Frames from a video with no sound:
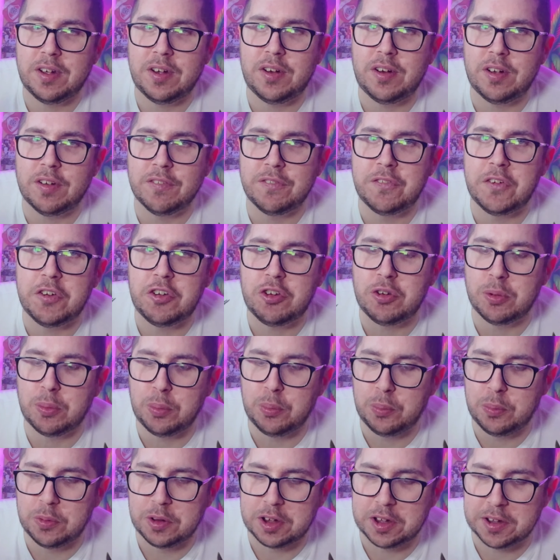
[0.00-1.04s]

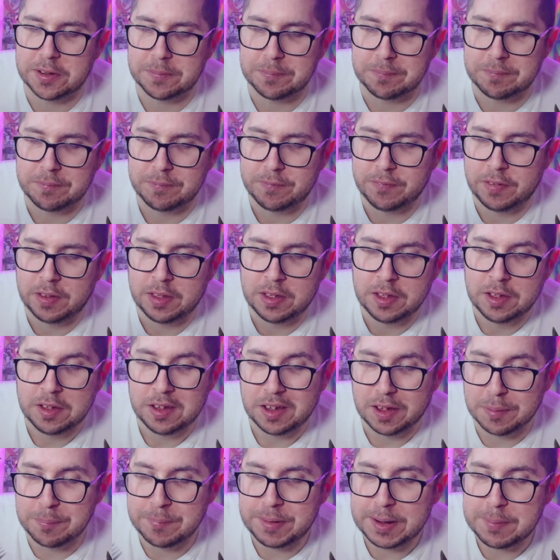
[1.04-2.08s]
artificial,
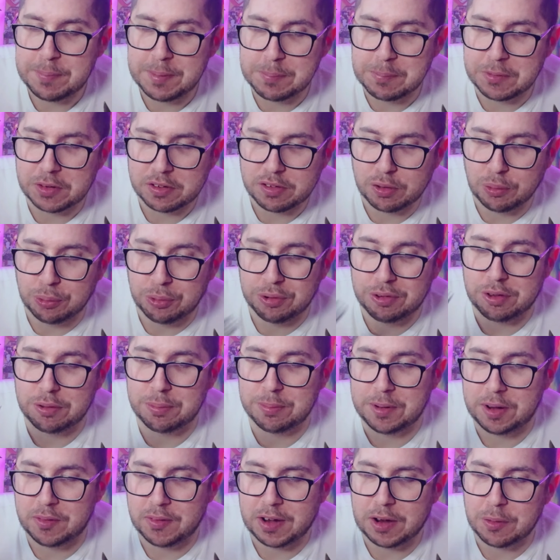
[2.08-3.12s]
it may be my sauce
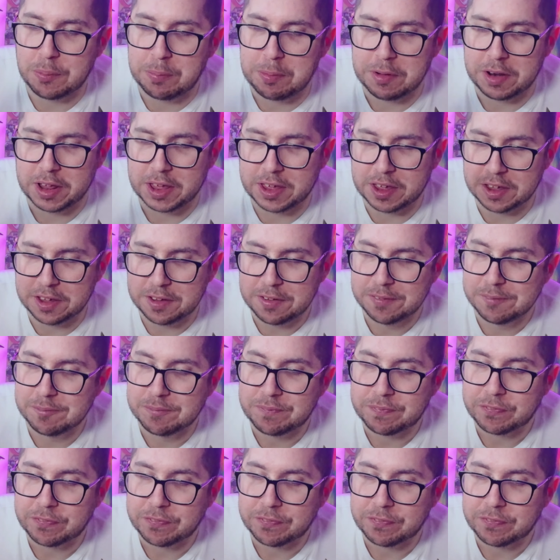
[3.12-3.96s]
as well helping it here,